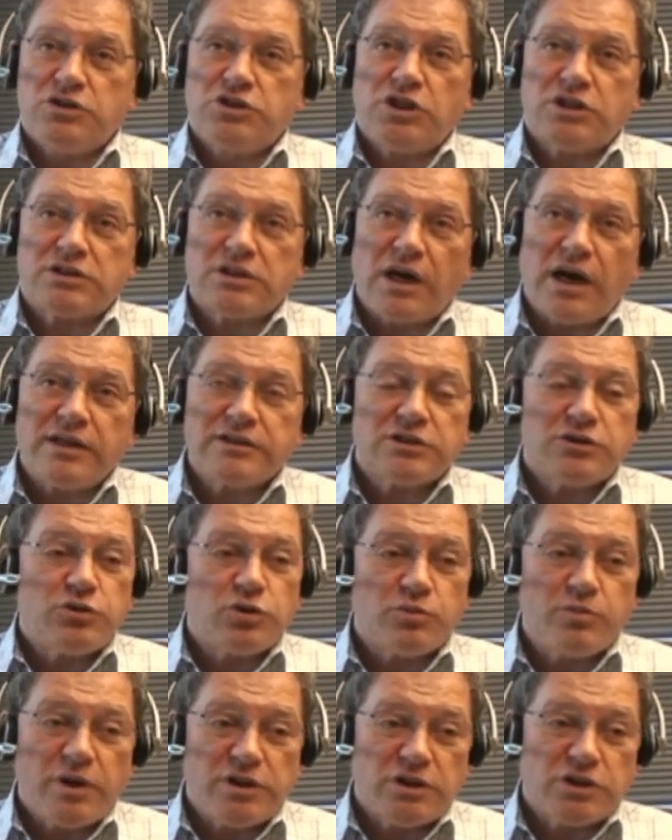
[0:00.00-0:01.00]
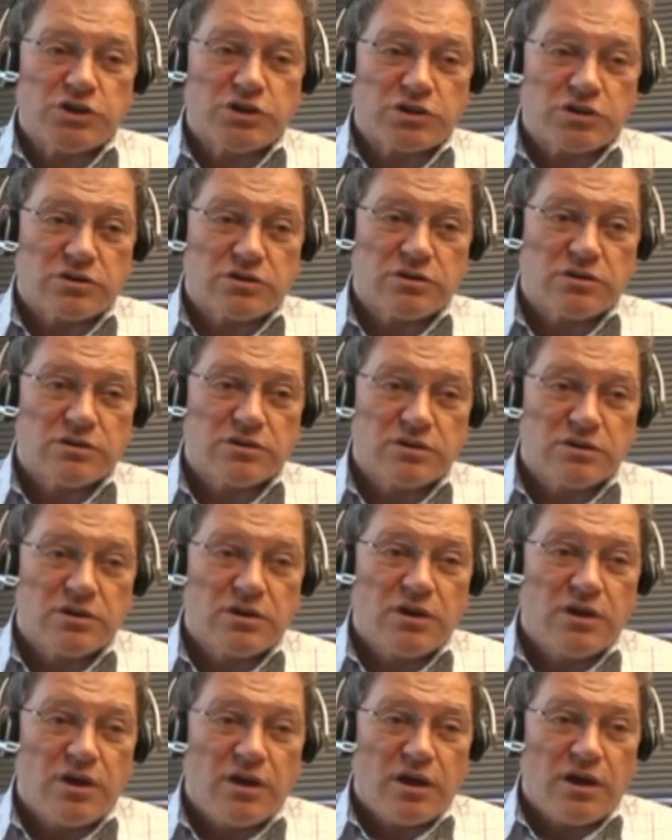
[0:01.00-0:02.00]
just ask your manager.
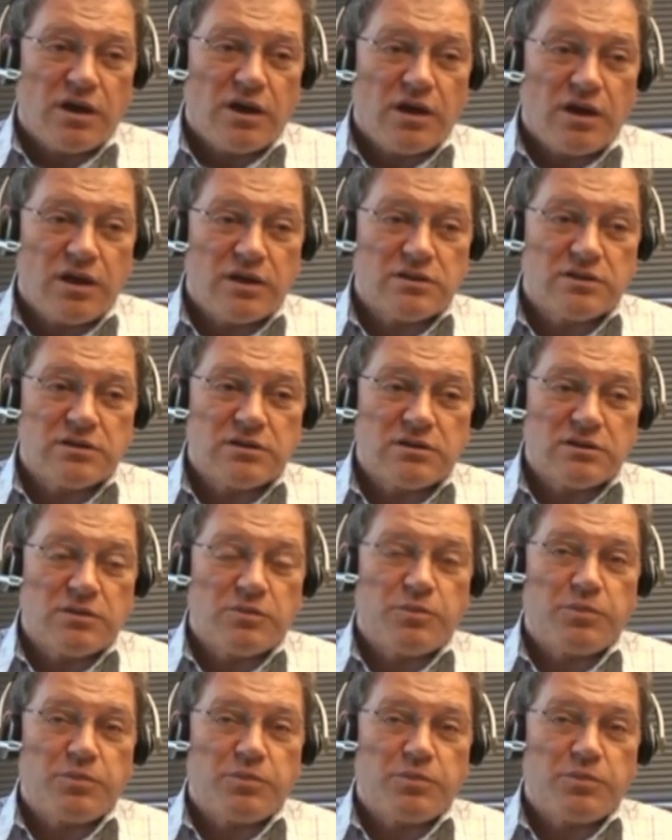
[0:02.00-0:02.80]
And